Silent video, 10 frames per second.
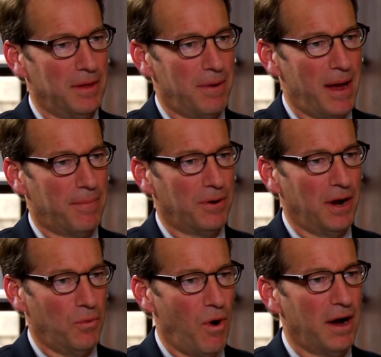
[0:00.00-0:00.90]
in the paper
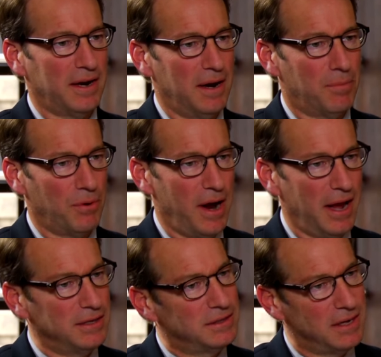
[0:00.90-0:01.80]
and walking in
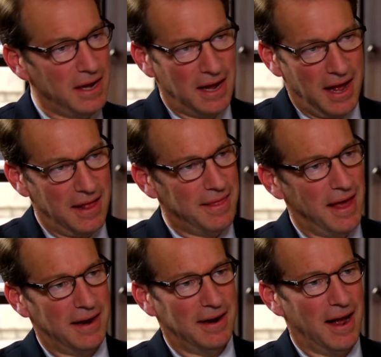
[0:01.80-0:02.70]
parades,
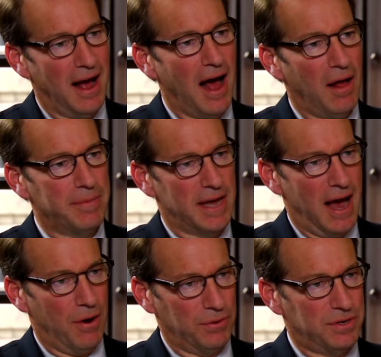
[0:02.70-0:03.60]
then I'll be
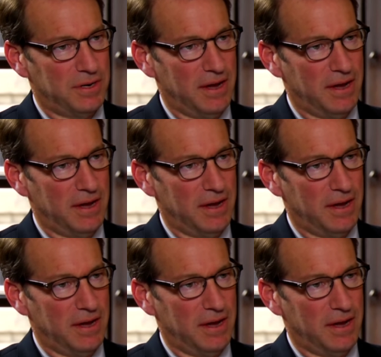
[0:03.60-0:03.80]
out.